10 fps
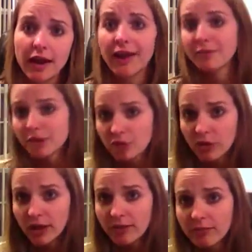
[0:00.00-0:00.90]
and I'm not
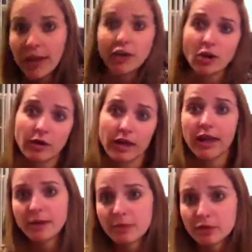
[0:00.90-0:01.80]
doing it. I know it,
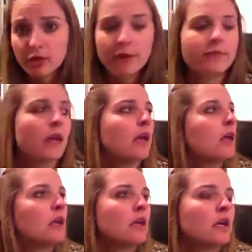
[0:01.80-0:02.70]
I'm not doing it.
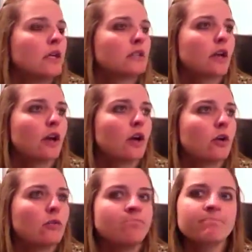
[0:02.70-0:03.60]

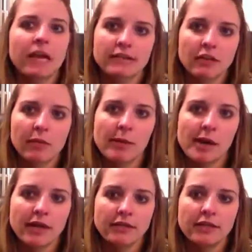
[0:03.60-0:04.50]
So that's on my
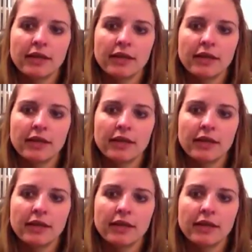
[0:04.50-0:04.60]
mind.